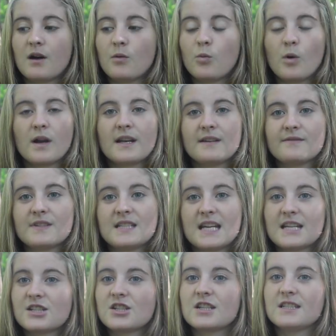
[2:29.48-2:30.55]
one
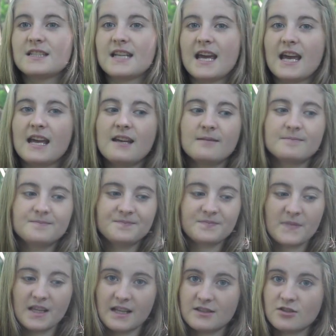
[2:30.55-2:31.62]
invitation a day.
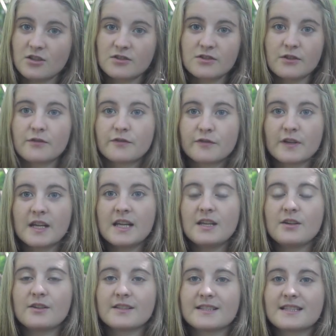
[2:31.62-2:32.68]
It's also free.
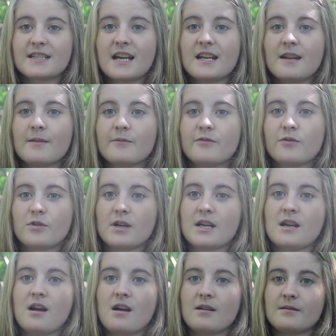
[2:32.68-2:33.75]
You can sign up for
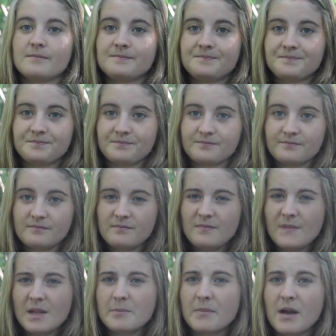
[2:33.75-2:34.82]
it on
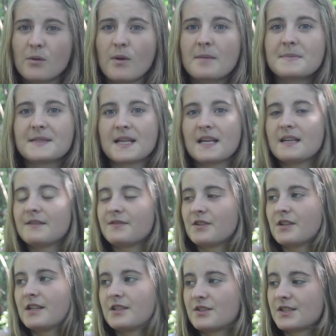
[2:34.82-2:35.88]
my website if
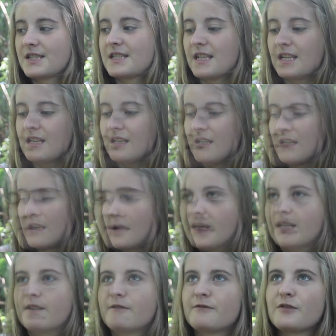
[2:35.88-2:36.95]
you're interested.
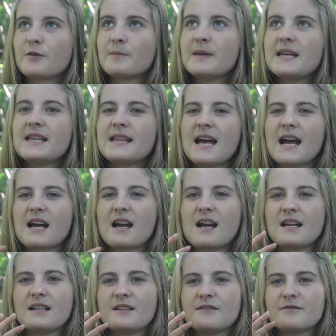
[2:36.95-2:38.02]
But for me, that
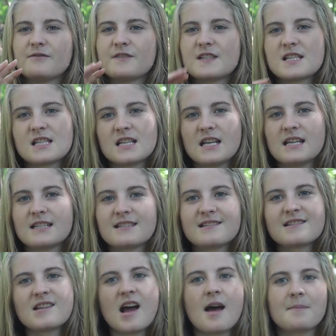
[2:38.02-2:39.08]
kind of, it
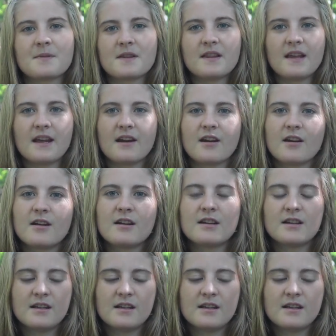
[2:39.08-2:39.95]
stopped there